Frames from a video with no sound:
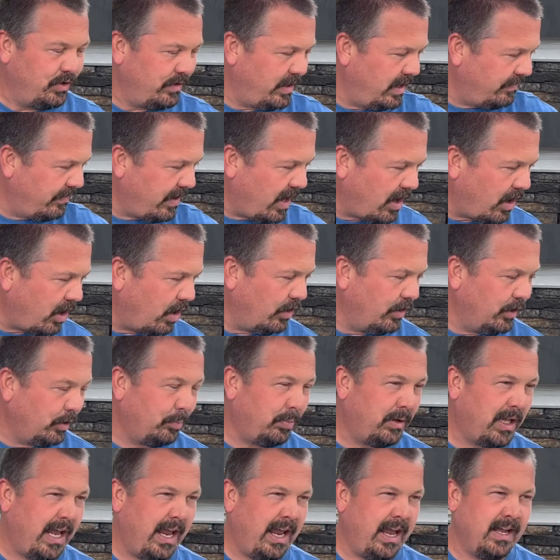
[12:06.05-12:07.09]
They've got all their
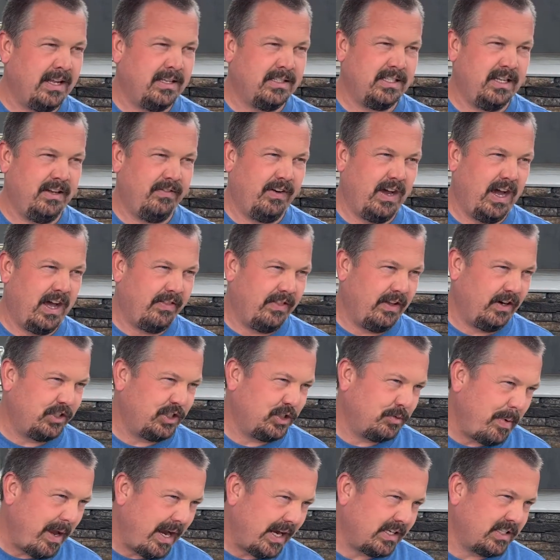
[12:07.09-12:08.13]
plans, they've got their
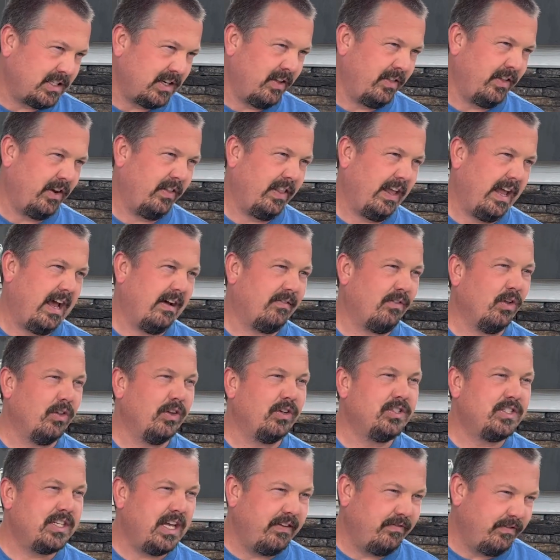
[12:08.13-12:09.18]
specs on there, they have all their
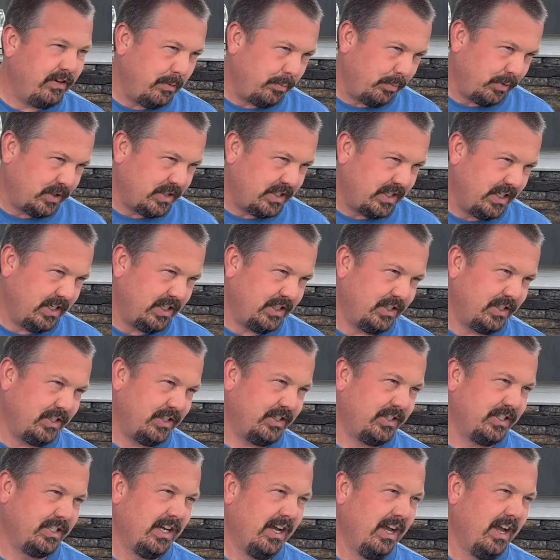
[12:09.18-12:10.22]
safety
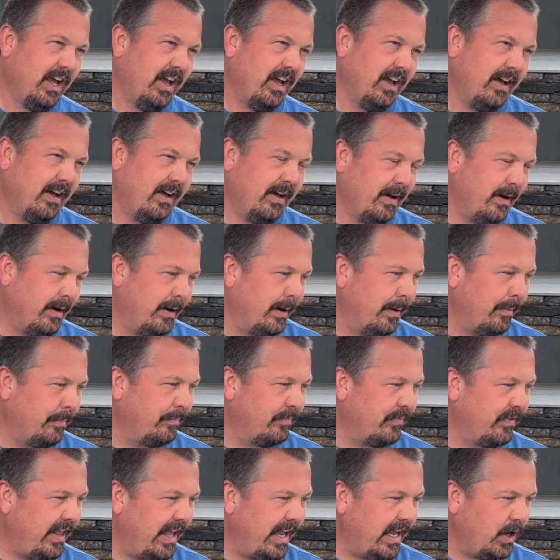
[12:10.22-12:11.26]
procedures.
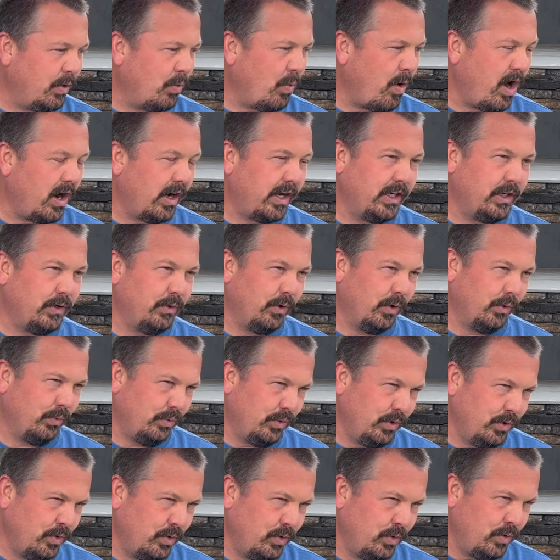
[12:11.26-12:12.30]
They can walk into a
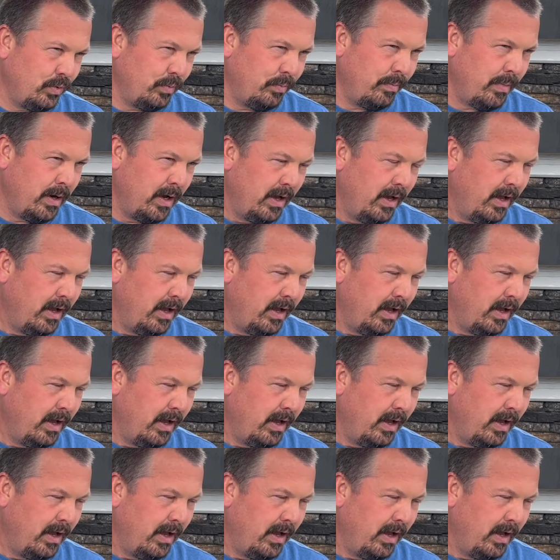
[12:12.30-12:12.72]
room